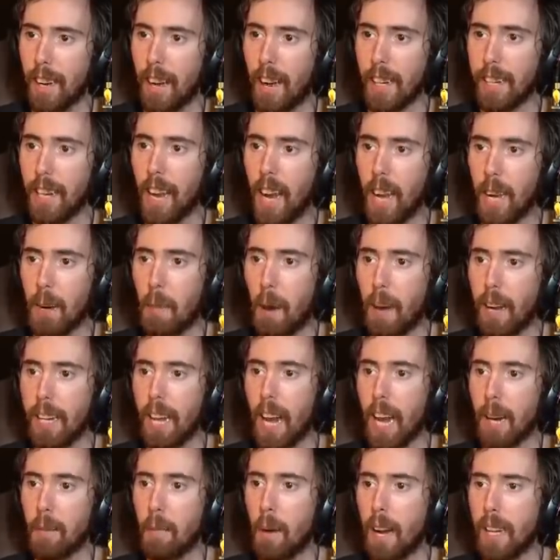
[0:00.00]
I got him. I
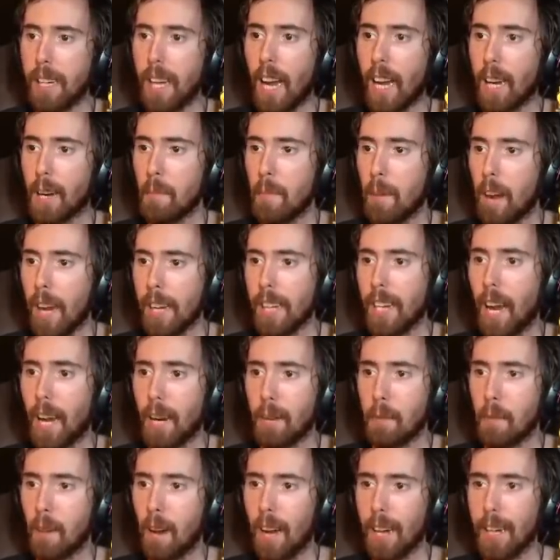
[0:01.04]
got him. I got him. I
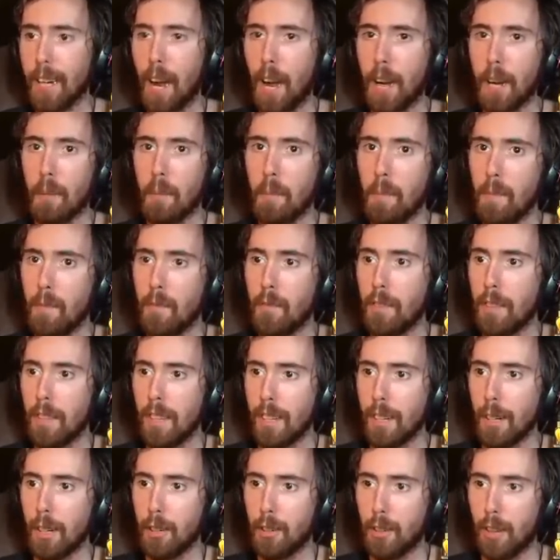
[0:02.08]
got him. I got him.
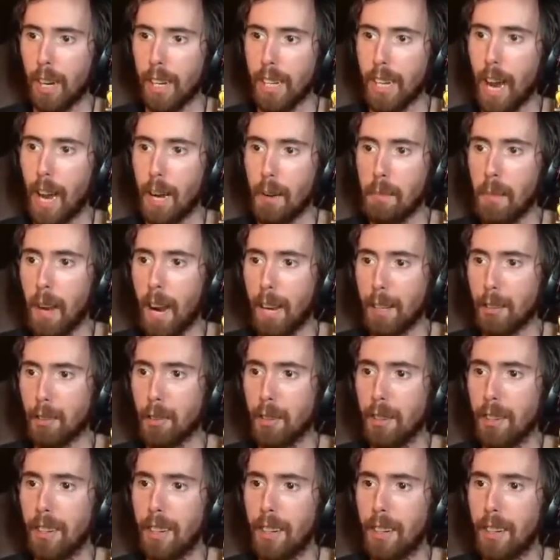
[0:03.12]
Listen, I got him, guys.